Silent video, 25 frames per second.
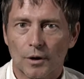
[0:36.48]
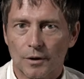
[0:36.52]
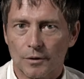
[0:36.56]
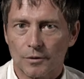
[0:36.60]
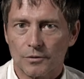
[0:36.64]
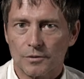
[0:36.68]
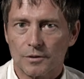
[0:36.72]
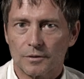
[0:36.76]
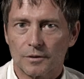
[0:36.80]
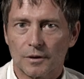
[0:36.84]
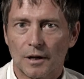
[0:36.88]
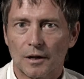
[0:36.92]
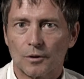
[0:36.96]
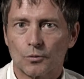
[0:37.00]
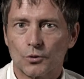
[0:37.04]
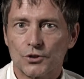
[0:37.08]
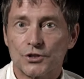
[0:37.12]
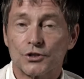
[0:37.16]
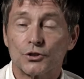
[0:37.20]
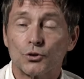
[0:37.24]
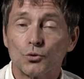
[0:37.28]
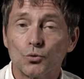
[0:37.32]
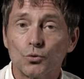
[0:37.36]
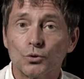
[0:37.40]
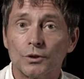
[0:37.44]
our
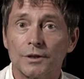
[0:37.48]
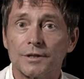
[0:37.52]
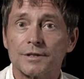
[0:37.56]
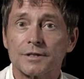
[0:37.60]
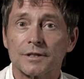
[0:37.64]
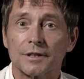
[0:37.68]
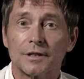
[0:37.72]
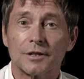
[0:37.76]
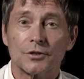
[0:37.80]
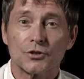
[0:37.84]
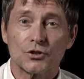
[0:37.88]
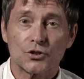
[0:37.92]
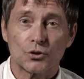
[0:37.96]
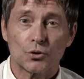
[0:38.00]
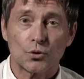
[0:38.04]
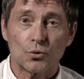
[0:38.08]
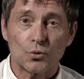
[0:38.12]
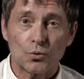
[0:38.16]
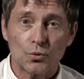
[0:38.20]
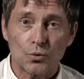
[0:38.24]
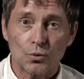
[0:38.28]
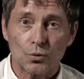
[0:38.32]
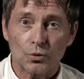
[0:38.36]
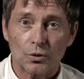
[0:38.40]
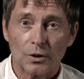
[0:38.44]
students in
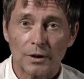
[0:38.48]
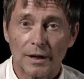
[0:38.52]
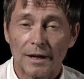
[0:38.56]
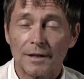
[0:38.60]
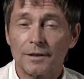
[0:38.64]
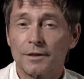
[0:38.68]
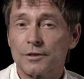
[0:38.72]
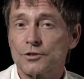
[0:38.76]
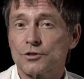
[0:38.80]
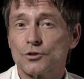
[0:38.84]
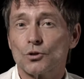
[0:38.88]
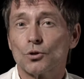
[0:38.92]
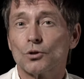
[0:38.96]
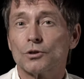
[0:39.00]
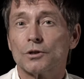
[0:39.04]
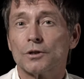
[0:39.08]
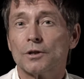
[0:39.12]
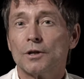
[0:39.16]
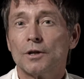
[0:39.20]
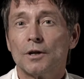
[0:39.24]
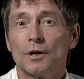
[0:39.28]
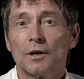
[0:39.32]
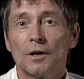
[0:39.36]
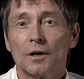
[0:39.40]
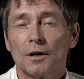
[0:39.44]
school, and it's not
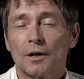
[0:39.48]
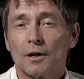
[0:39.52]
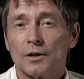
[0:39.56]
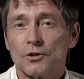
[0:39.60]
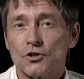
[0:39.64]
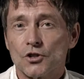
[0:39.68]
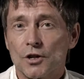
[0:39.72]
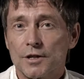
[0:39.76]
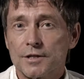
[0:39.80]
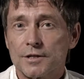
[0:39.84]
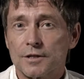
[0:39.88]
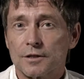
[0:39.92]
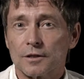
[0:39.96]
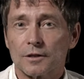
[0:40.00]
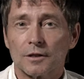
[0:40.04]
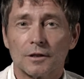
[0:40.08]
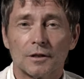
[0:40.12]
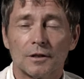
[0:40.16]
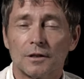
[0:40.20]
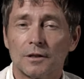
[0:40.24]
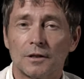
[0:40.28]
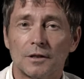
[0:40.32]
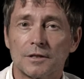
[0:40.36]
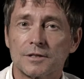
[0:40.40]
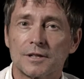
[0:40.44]
just,
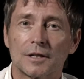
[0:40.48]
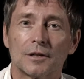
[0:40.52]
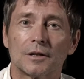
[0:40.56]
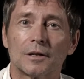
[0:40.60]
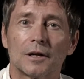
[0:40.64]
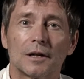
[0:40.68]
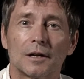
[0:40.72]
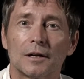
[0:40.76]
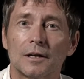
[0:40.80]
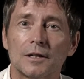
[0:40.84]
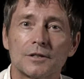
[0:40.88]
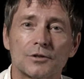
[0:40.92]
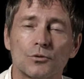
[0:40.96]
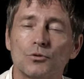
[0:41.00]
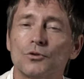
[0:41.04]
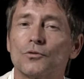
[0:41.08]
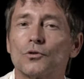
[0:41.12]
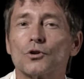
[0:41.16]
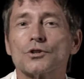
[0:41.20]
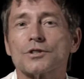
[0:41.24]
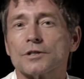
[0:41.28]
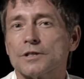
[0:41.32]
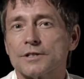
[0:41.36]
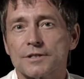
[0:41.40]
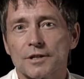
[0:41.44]
it's
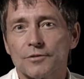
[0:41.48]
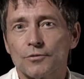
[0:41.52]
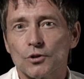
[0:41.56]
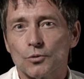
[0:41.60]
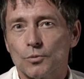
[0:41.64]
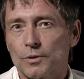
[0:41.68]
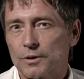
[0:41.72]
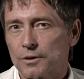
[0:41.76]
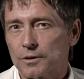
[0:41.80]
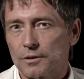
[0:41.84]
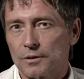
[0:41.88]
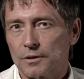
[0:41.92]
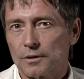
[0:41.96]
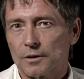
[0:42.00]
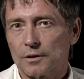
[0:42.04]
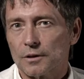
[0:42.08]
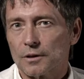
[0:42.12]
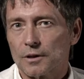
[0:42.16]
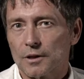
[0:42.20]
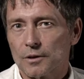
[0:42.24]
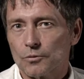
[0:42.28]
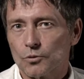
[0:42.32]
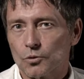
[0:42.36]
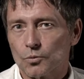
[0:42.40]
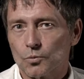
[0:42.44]
universal, it's everywhere
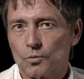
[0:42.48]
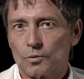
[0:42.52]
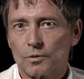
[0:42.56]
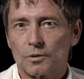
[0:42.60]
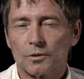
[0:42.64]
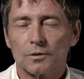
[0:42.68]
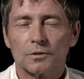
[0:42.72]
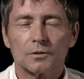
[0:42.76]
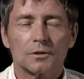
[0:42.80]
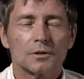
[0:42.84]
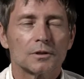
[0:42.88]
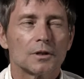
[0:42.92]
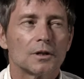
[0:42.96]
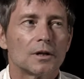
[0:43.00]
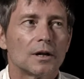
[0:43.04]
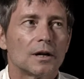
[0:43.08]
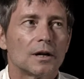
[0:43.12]
around the world.